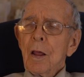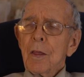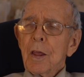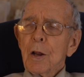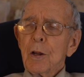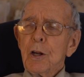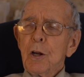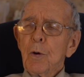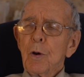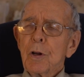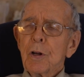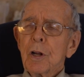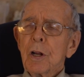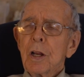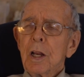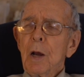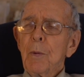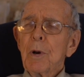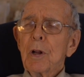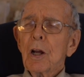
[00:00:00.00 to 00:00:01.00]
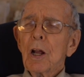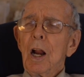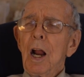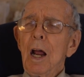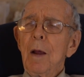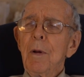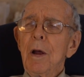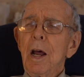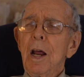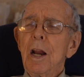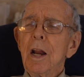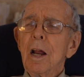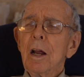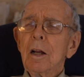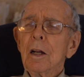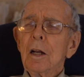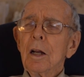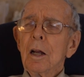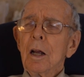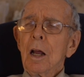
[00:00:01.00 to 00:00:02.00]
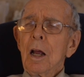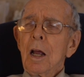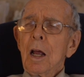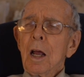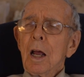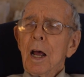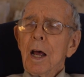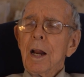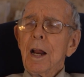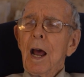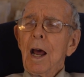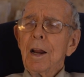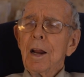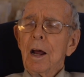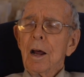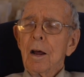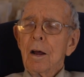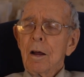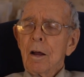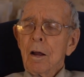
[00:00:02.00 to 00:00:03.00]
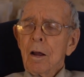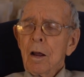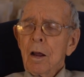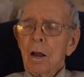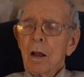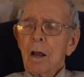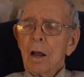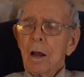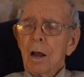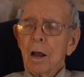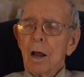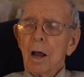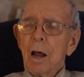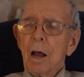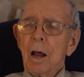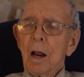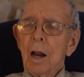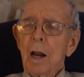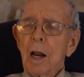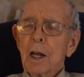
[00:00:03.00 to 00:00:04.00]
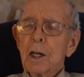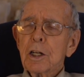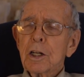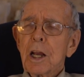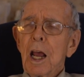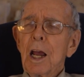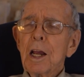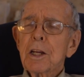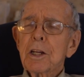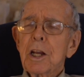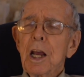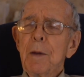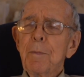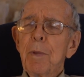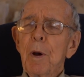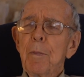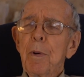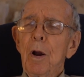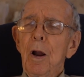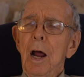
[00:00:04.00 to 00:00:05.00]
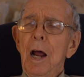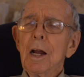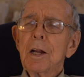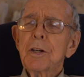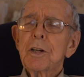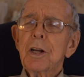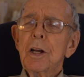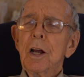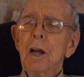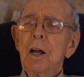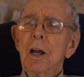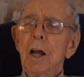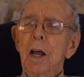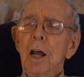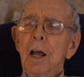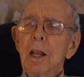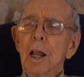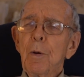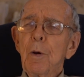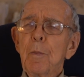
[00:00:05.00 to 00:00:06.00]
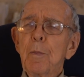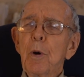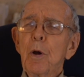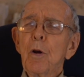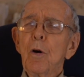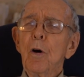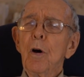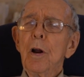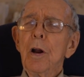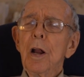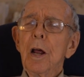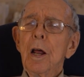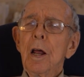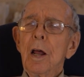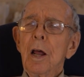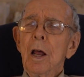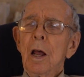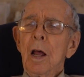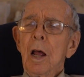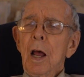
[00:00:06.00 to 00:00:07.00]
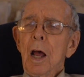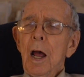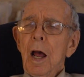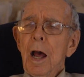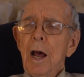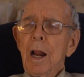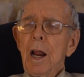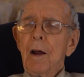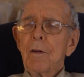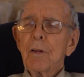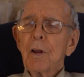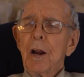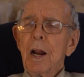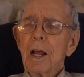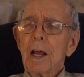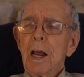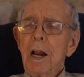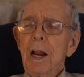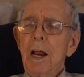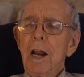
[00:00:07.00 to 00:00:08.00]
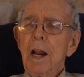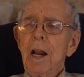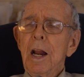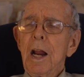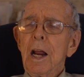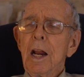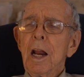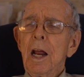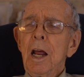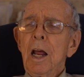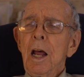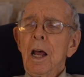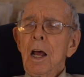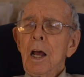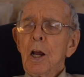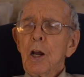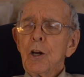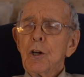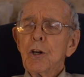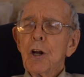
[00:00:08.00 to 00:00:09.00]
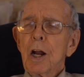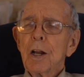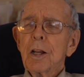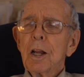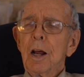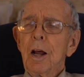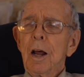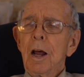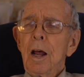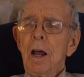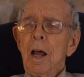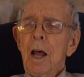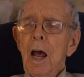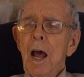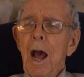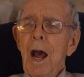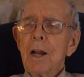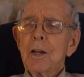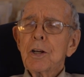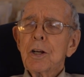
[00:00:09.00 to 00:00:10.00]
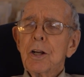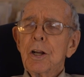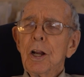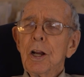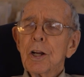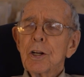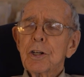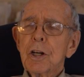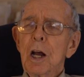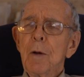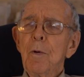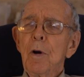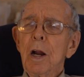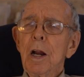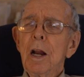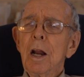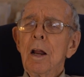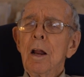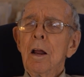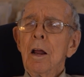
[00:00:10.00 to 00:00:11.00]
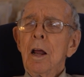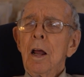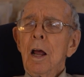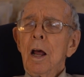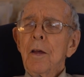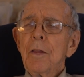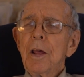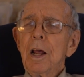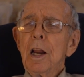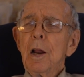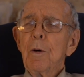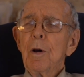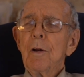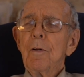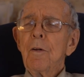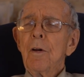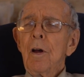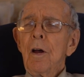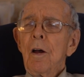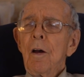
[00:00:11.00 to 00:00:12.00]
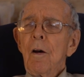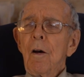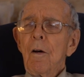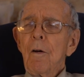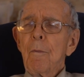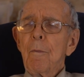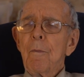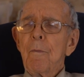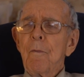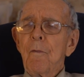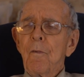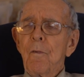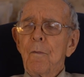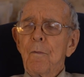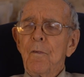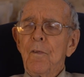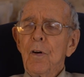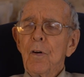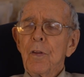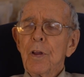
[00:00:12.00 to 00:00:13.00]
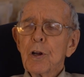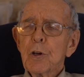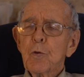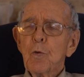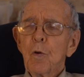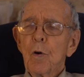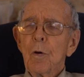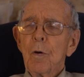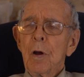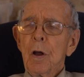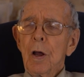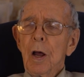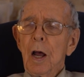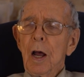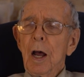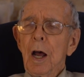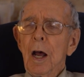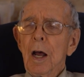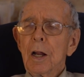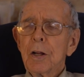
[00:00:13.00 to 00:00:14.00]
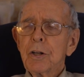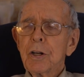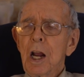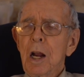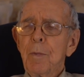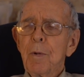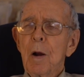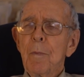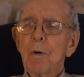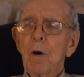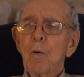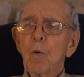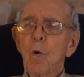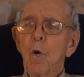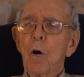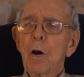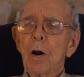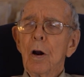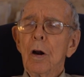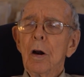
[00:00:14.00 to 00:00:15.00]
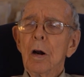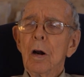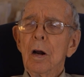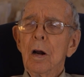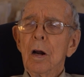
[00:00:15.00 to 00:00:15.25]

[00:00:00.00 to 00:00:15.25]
that they would climb in, and had an escape appliance they would put on. And after they get in and they shut the hatch to the submarine, then they would fill this chamber up with water.